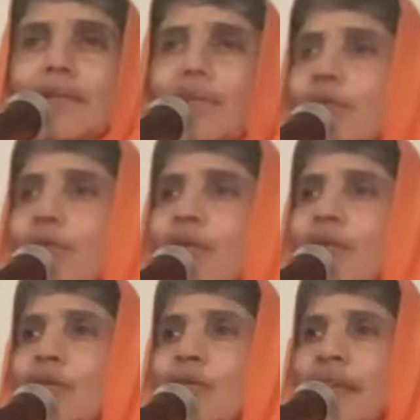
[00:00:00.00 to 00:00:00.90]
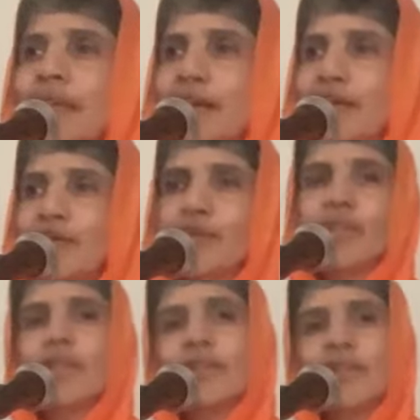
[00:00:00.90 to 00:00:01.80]
You don't know my life. You
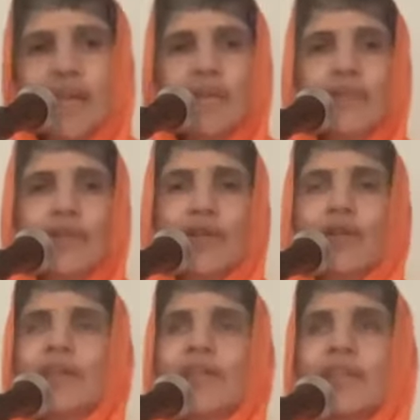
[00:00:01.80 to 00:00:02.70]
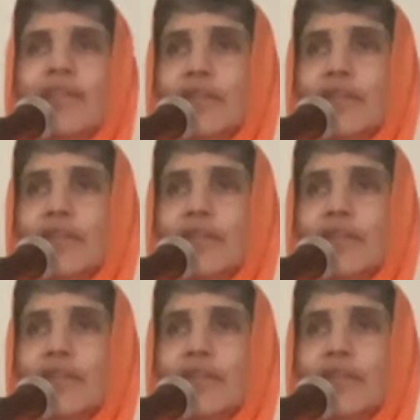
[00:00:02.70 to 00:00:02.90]
can just say you are already free.